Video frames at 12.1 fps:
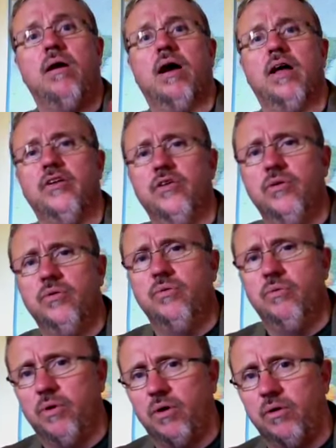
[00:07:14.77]
a new
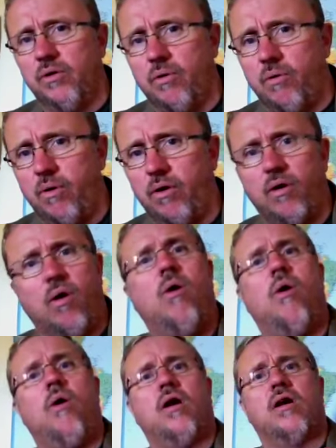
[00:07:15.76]
world order
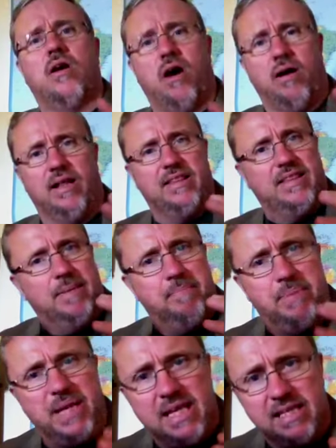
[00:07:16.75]
or call it the
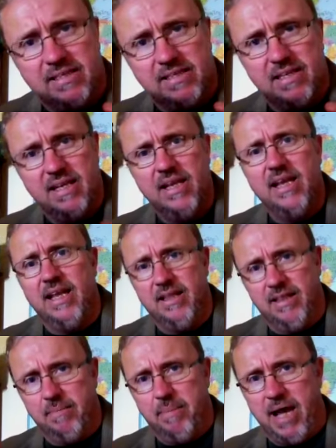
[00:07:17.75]
beast in
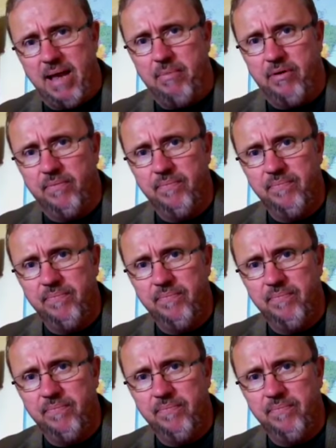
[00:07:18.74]
the Bible.